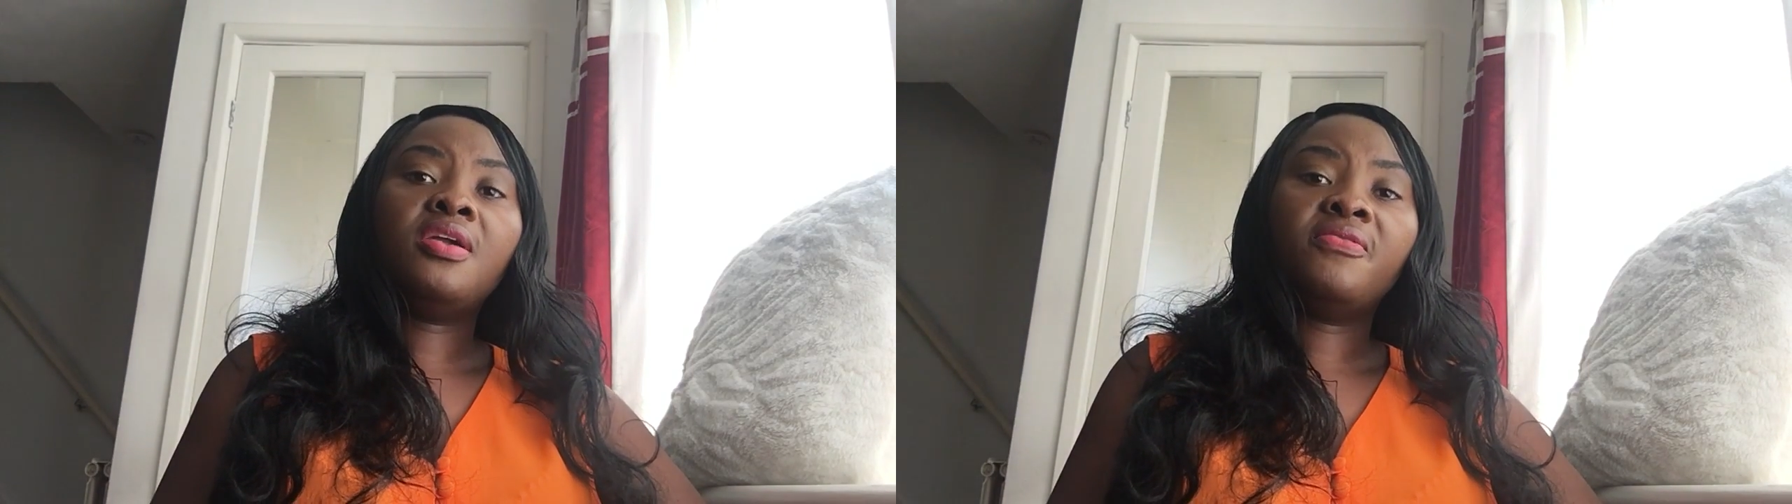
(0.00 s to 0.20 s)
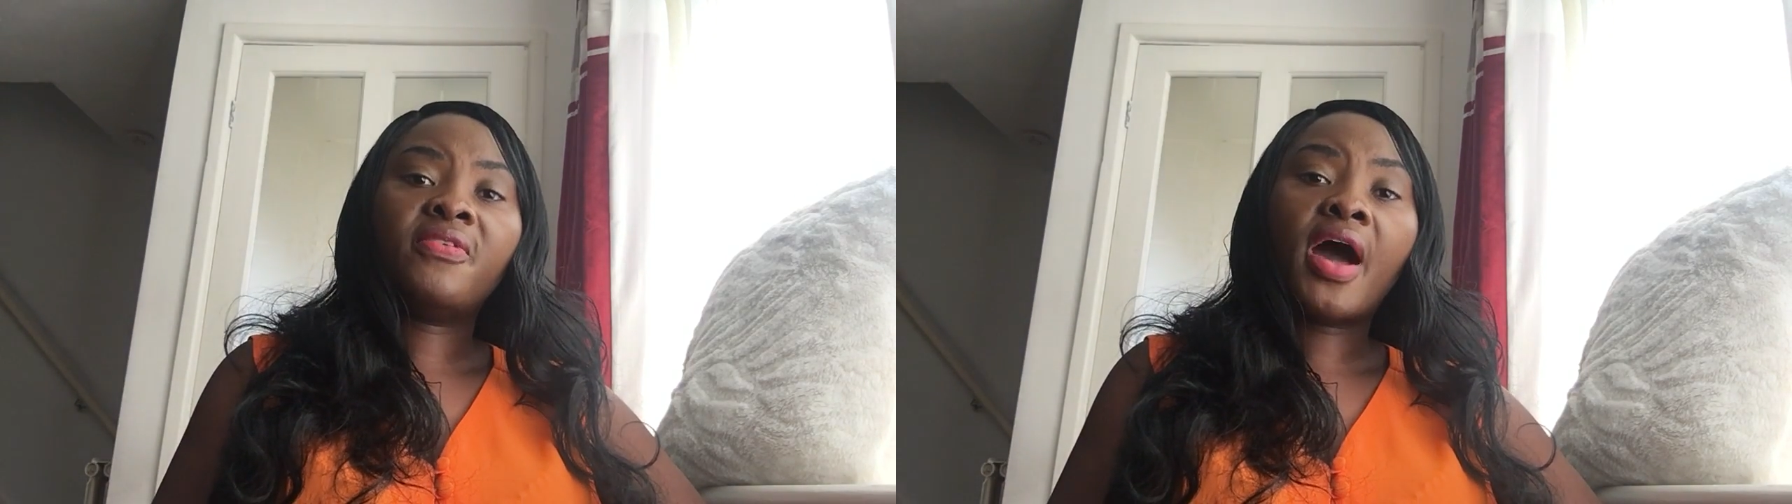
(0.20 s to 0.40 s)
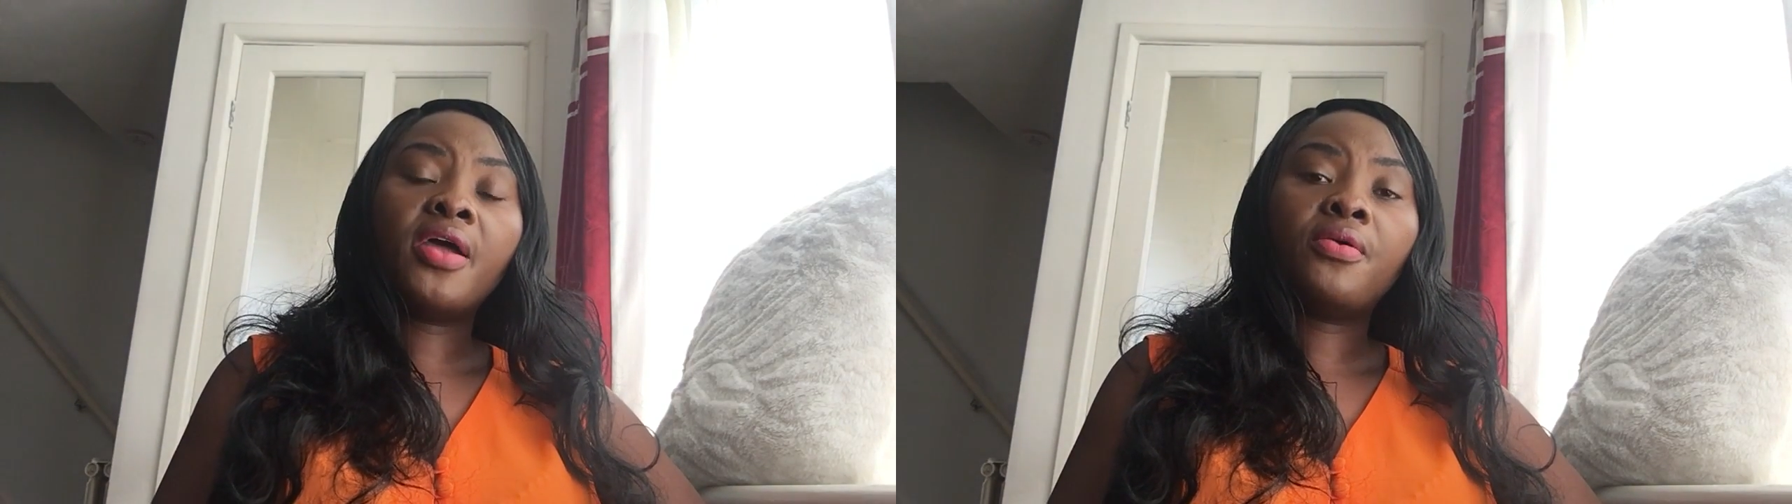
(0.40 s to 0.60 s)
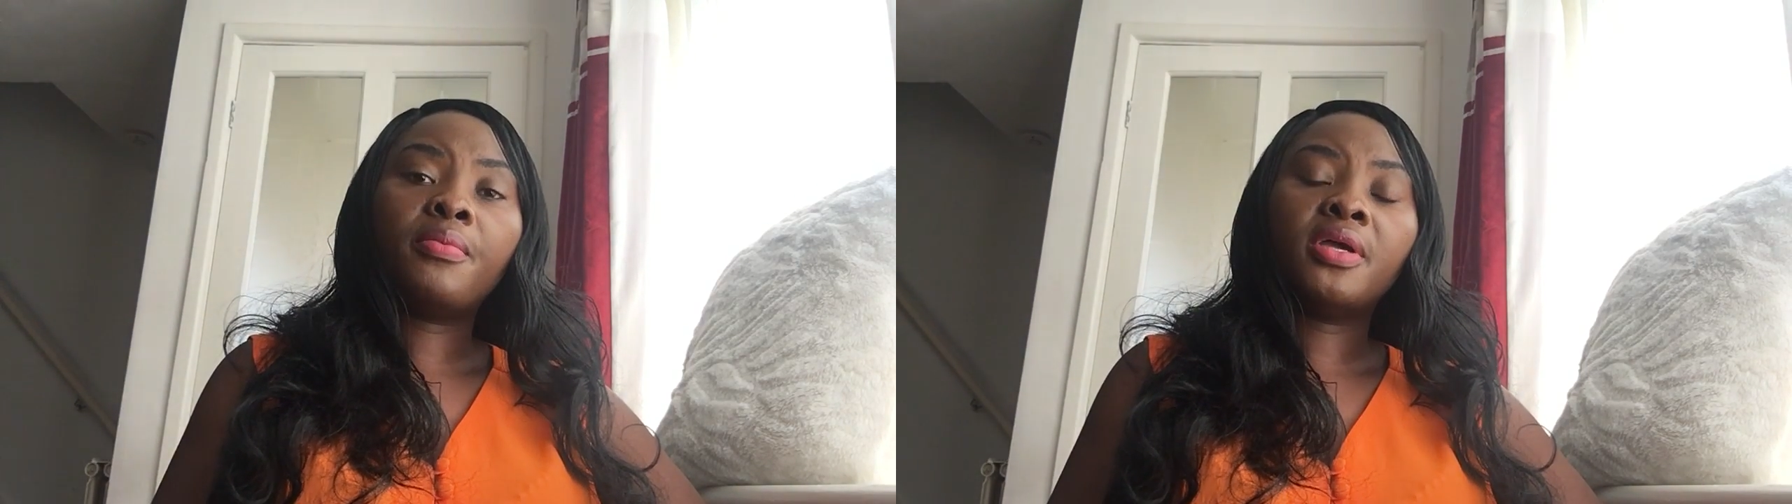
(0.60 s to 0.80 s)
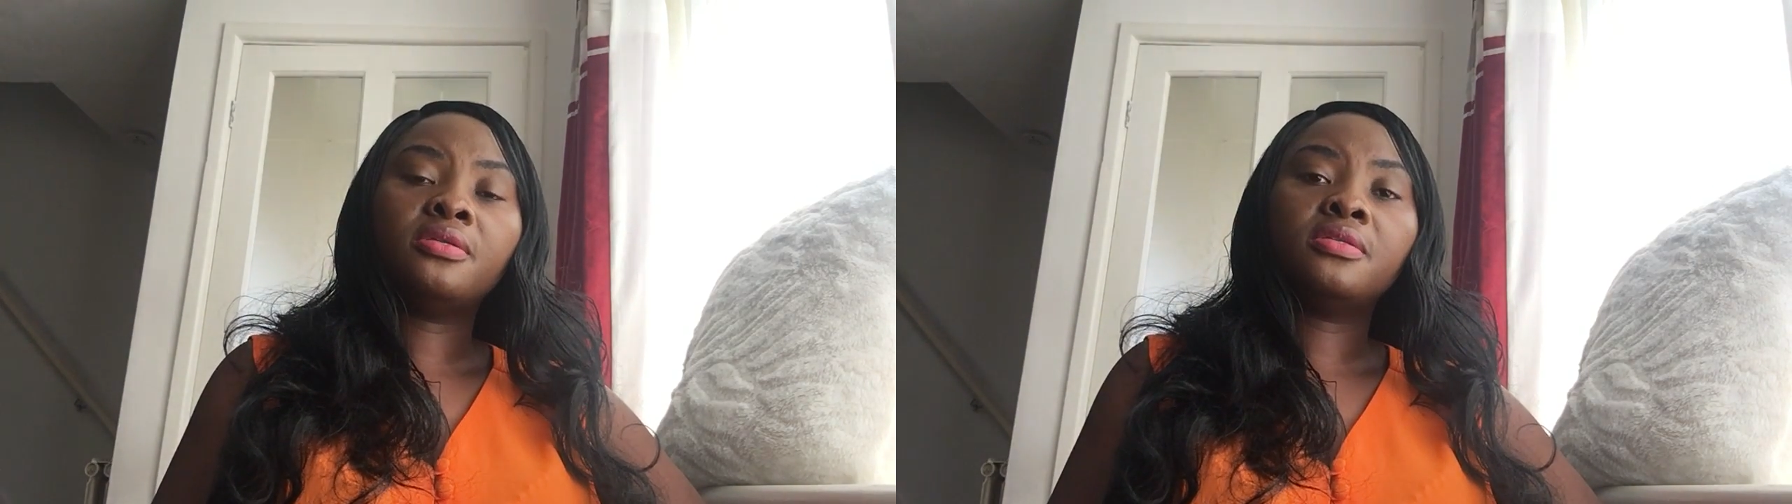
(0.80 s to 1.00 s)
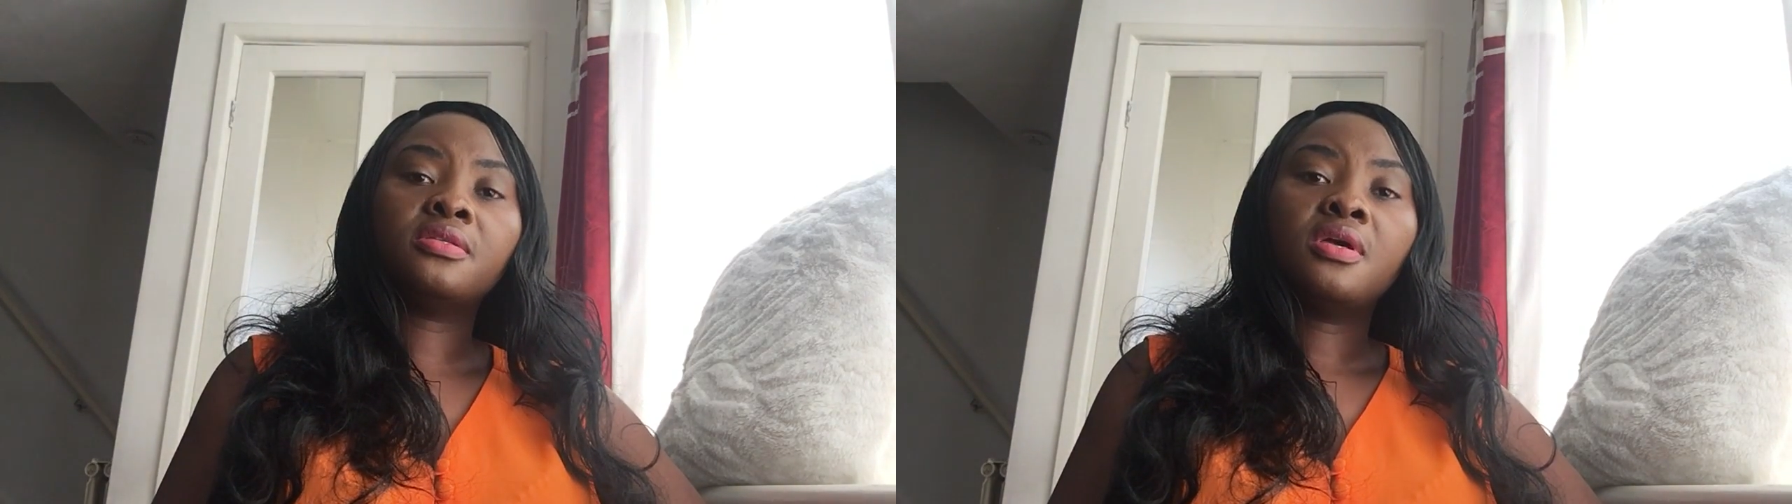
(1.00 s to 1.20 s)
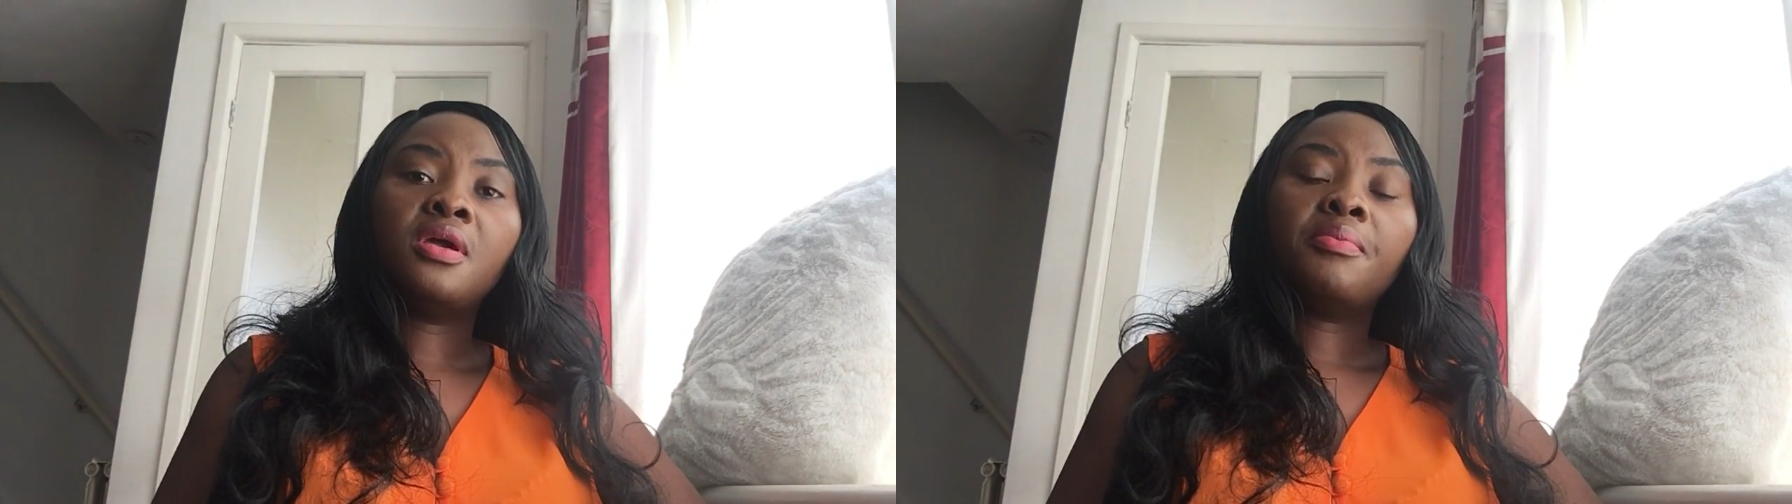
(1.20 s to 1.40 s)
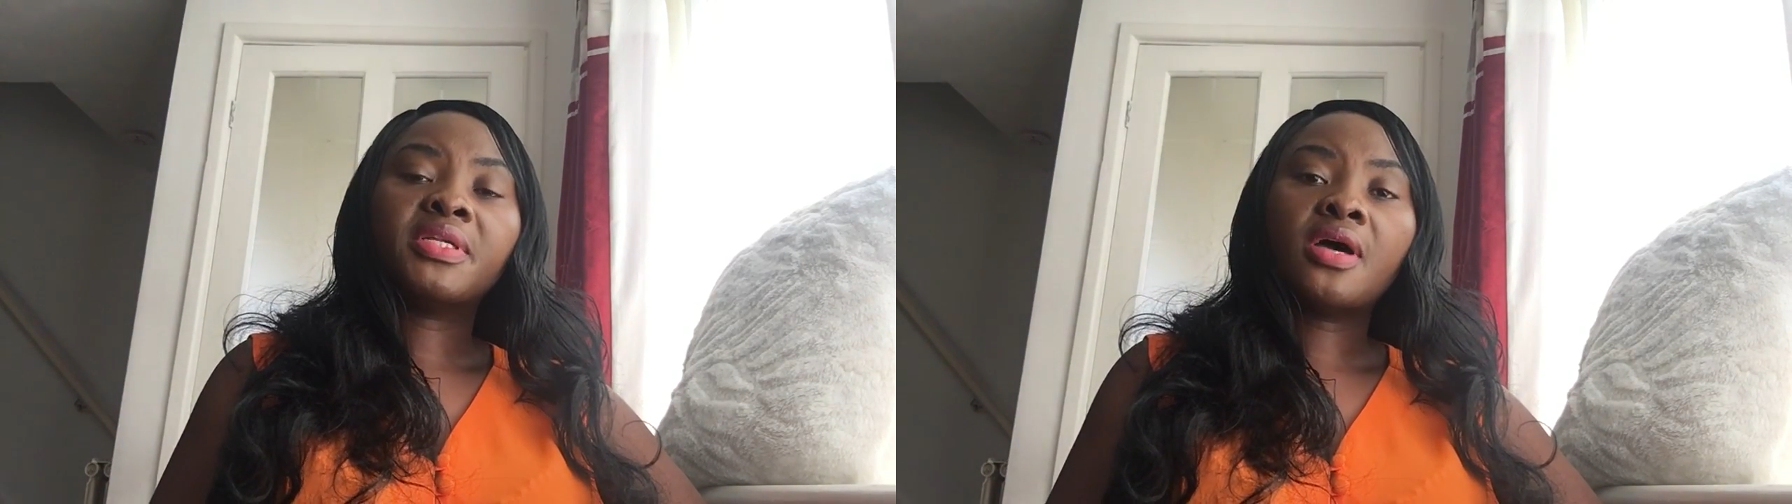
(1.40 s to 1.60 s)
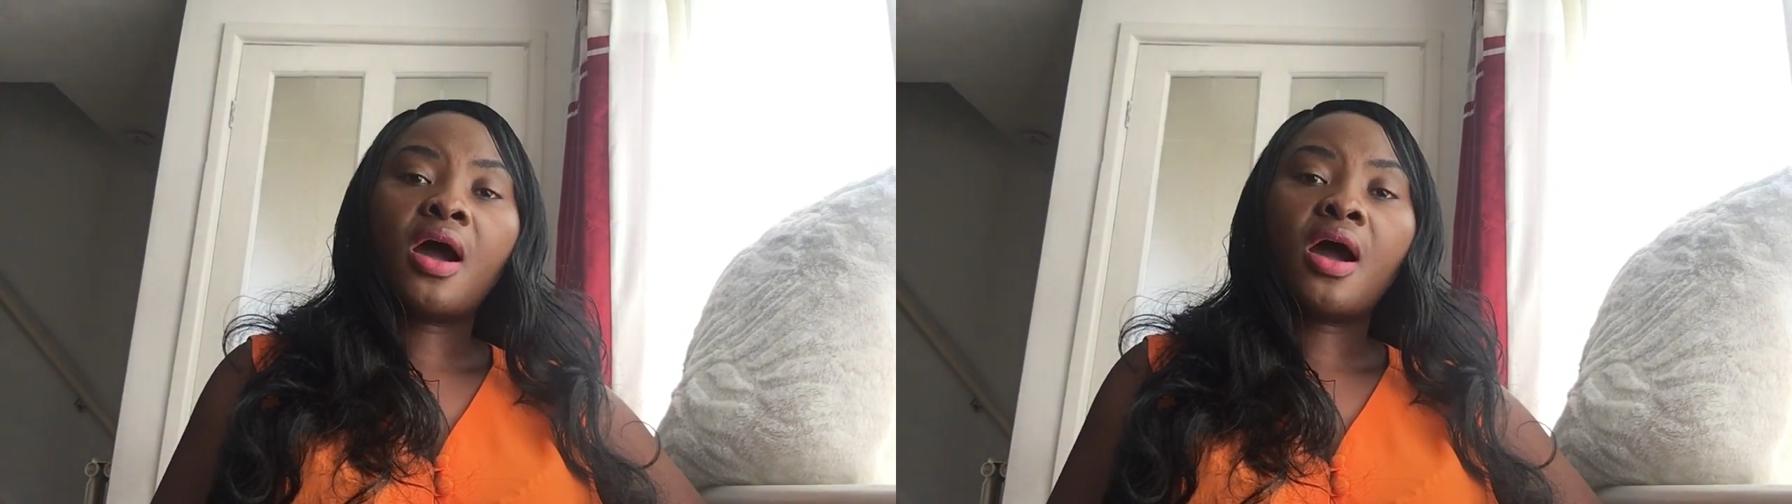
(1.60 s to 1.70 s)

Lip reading: environment, but